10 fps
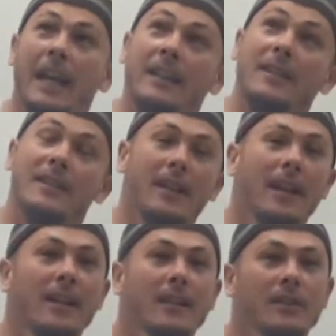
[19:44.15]
And the
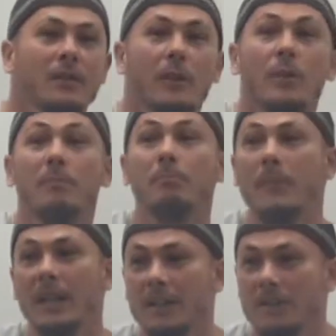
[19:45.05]
stars, there was
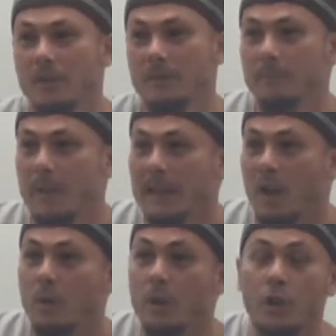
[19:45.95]
millions of them, and
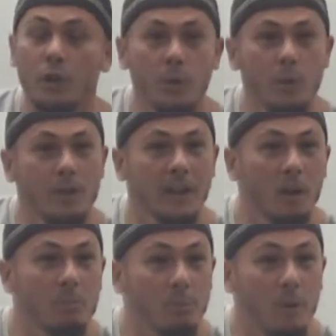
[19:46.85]
they were huge and they
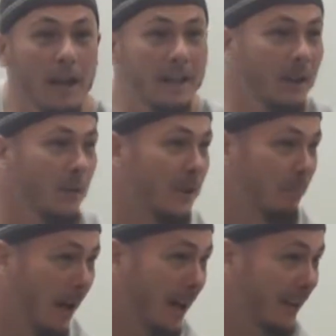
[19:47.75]
were bright and they were
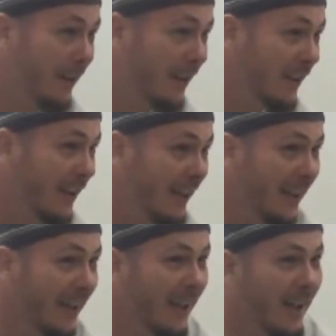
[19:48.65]
sparkly.
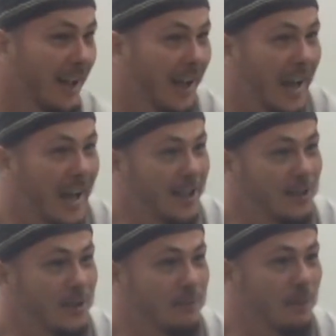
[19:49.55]
And it
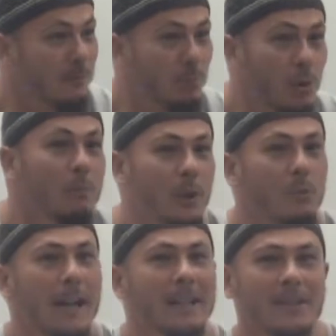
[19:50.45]
just blew me
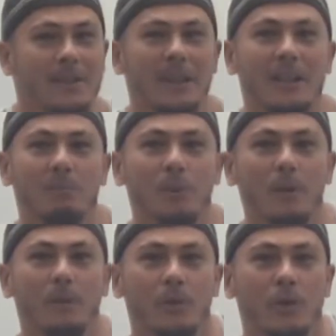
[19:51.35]
away to see this
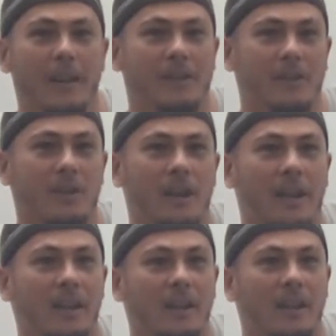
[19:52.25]
beautiful night sky.